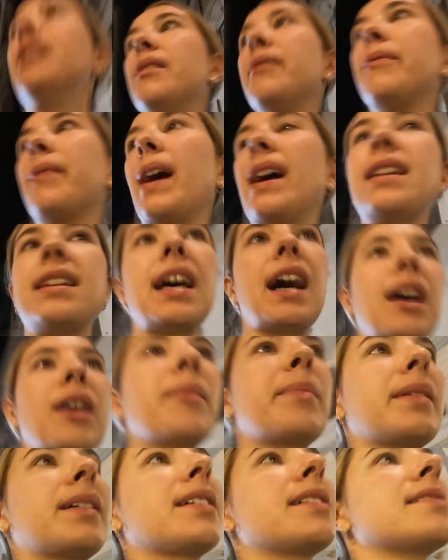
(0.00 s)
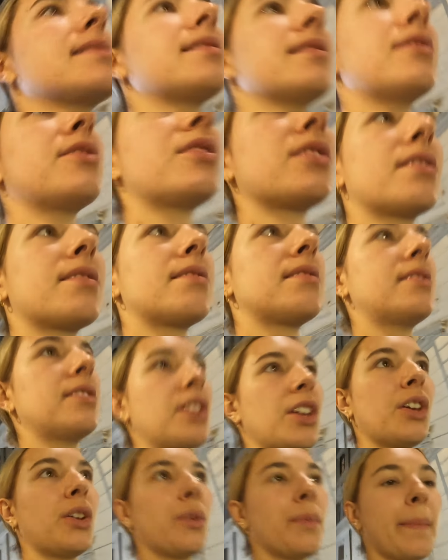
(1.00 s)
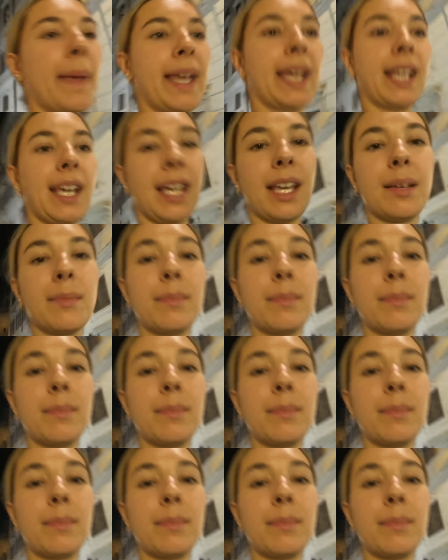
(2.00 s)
find out because there's just too many